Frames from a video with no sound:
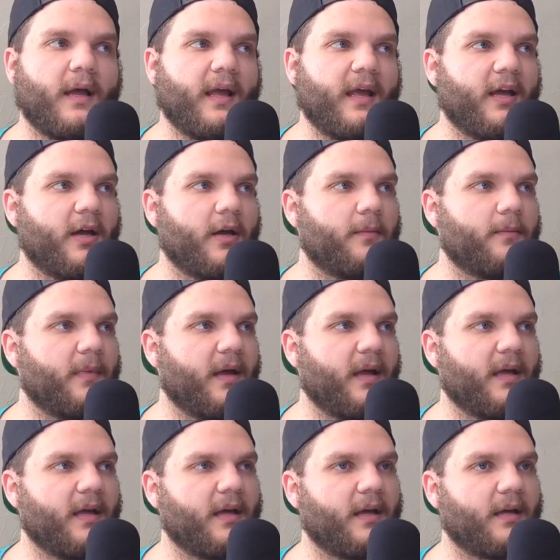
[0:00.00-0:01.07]
ham
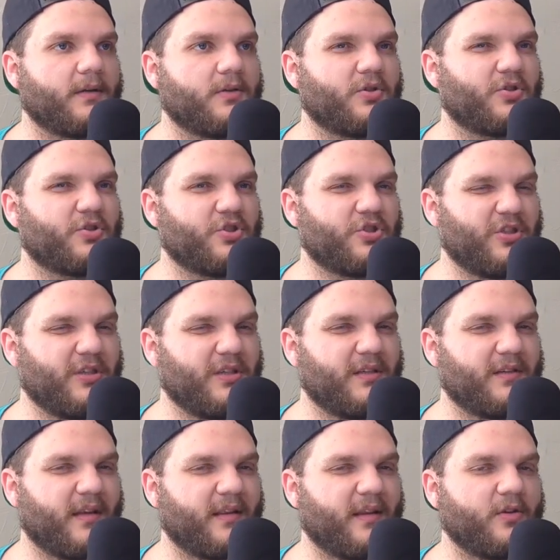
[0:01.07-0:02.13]
and
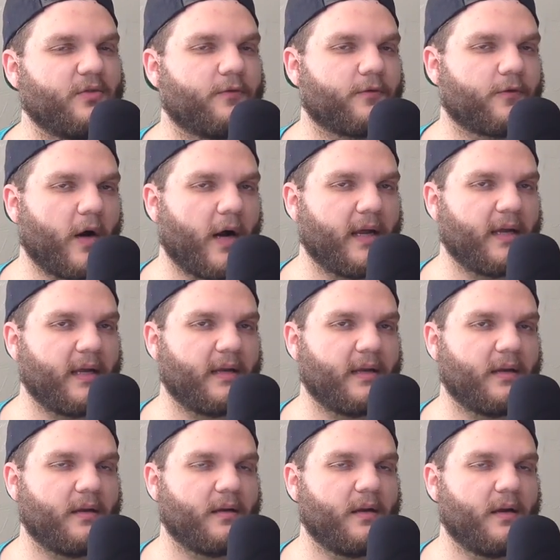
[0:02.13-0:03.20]
cheese, and then you fry it,
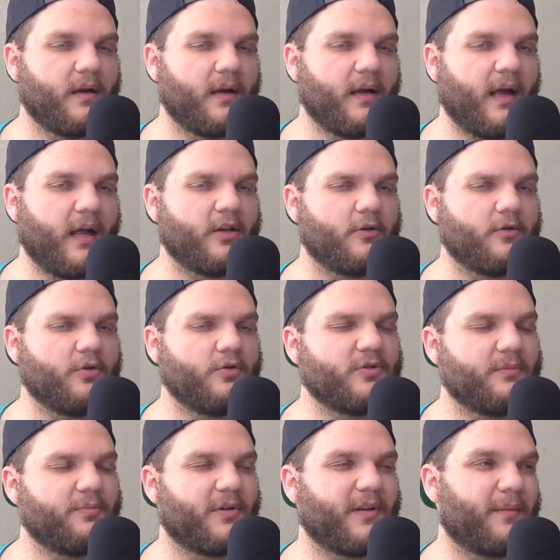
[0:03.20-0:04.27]
and you
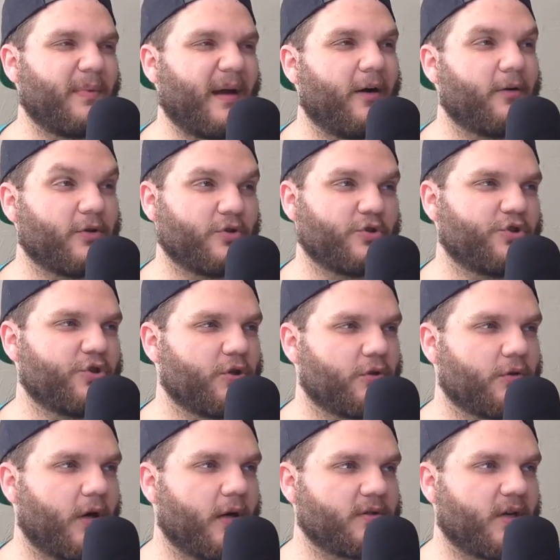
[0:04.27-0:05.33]
usually put like powdered
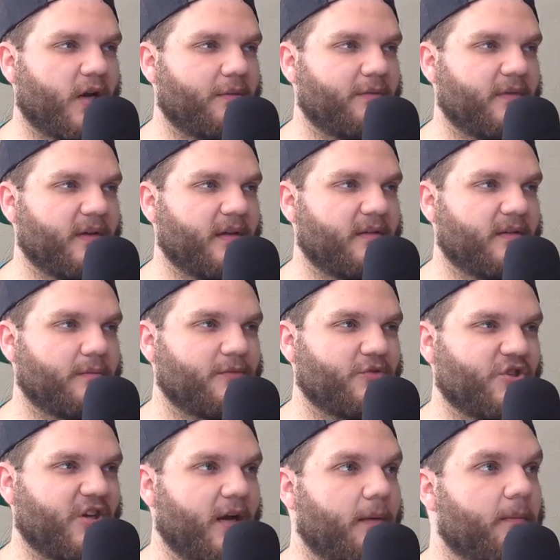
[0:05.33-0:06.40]
sugar on top of it and some
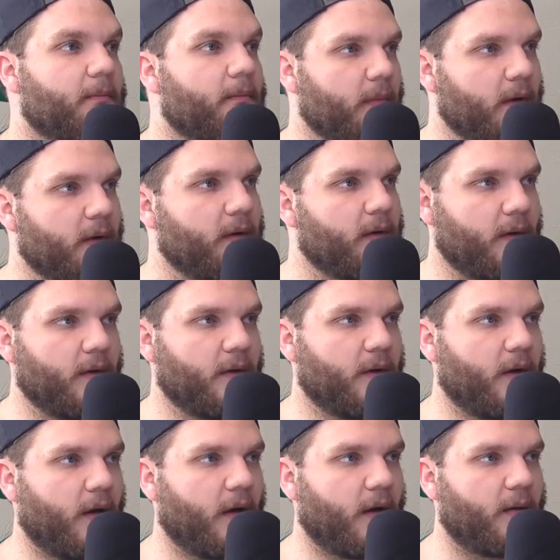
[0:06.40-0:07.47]
jam.
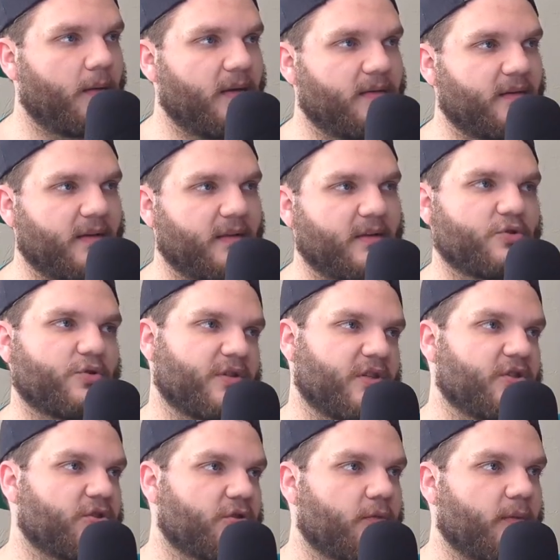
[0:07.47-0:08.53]
Is like the
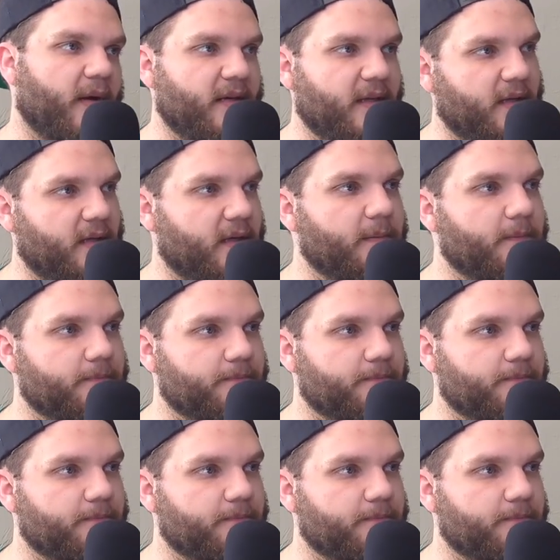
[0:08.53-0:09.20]
traditional way to eat it.